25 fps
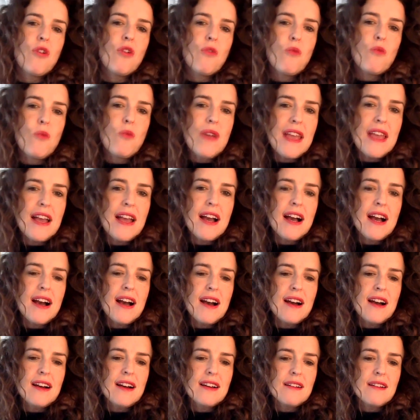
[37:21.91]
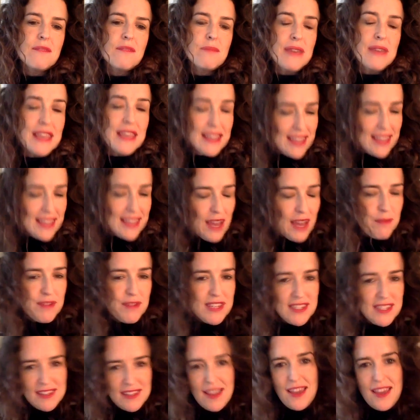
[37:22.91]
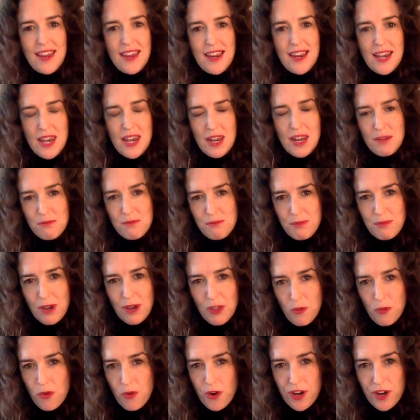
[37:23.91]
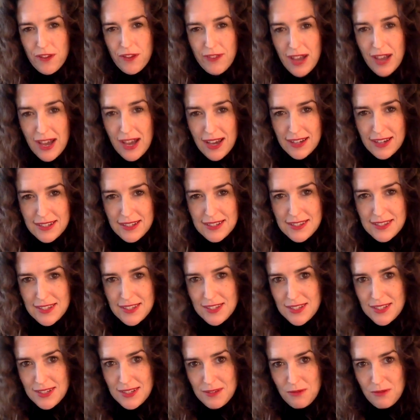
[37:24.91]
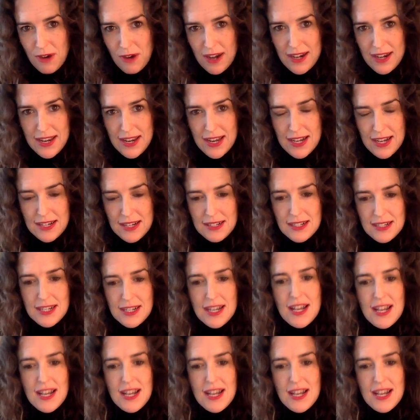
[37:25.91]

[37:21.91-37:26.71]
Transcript: We are being kept sane by the work of artists right now,